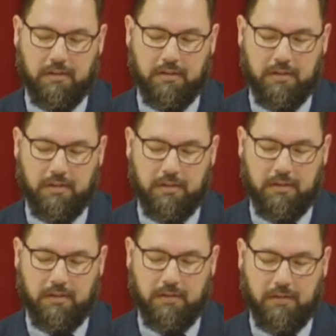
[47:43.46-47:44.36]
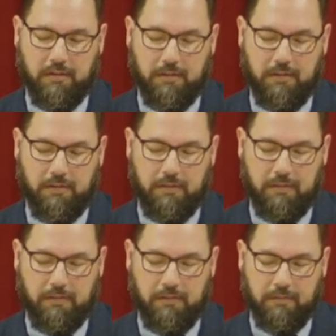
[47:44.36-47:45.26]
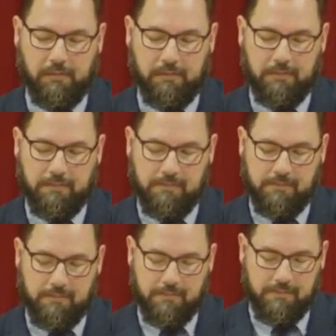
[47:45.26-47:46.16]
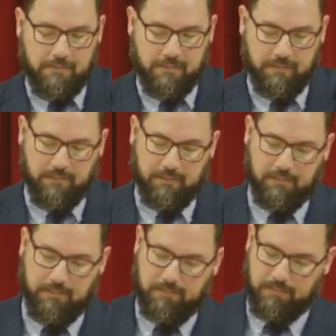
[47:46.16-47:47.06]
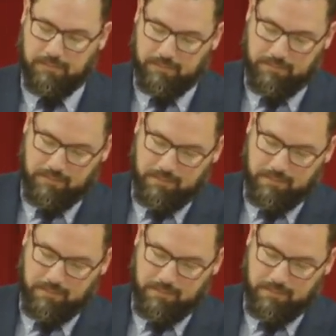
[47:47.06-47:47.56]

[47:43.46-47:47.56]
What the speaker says: [no speech]